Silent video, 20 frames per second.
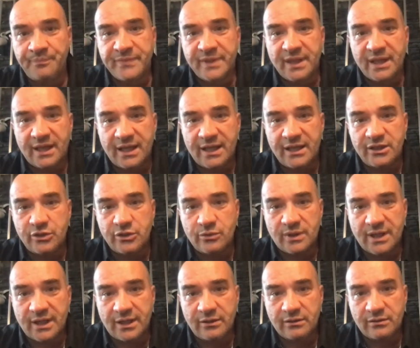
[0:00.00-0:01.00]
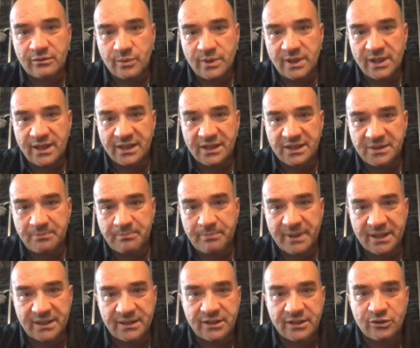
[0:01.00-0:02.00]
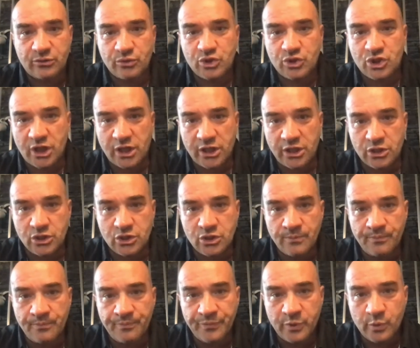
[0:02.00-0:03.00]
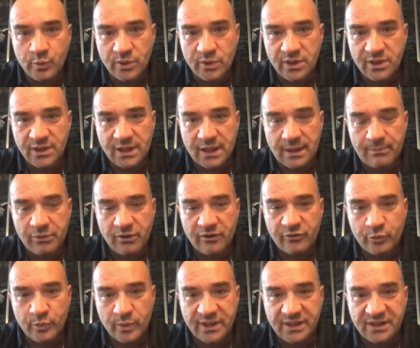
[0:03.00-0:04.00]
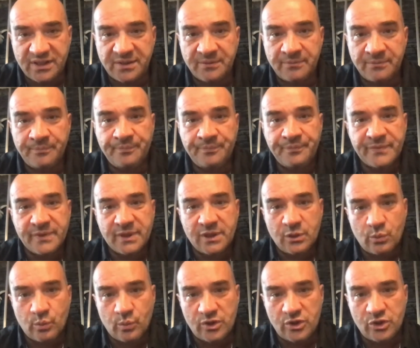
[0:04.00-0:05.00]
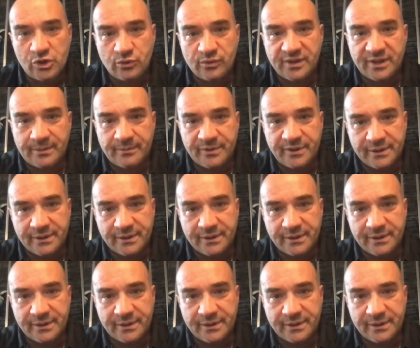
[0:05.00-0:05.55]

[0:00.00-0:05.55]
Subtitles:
and you cannot really expect it to change within a couple of weeks when you do something.